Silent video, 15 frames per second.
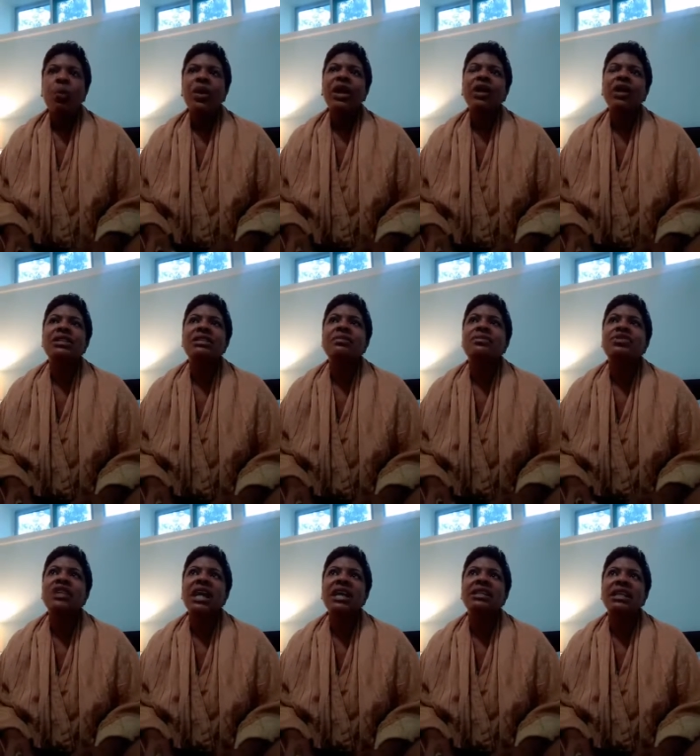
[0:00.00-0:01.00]
we are
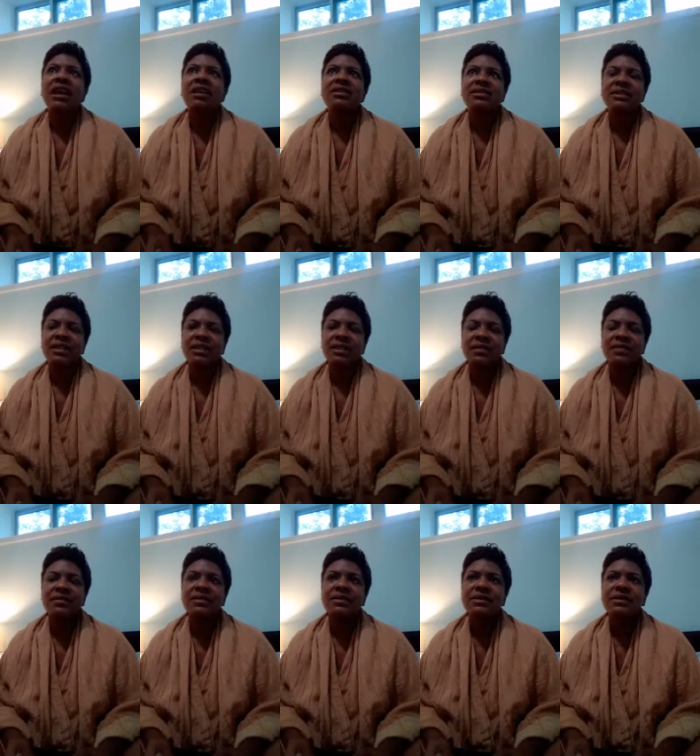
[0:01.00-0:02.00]
subjecting
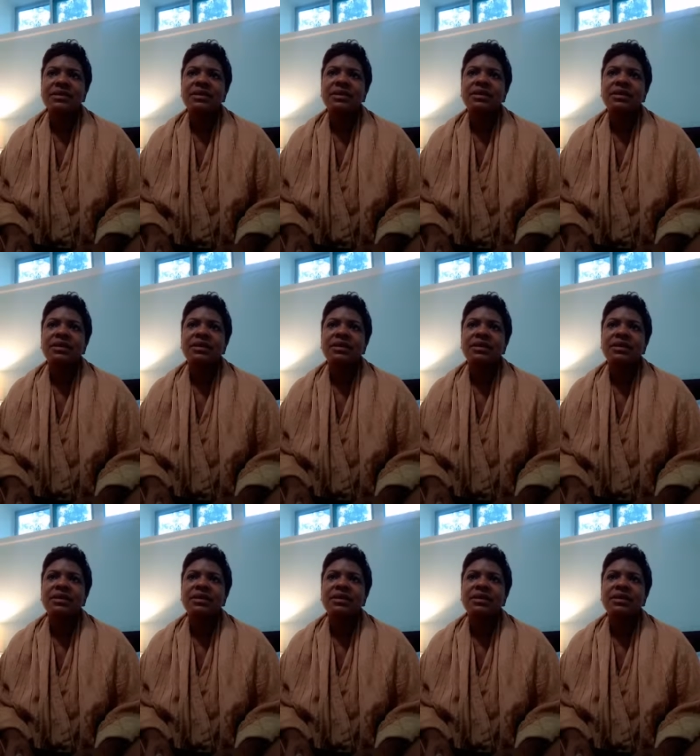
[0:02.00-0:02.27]
ourselves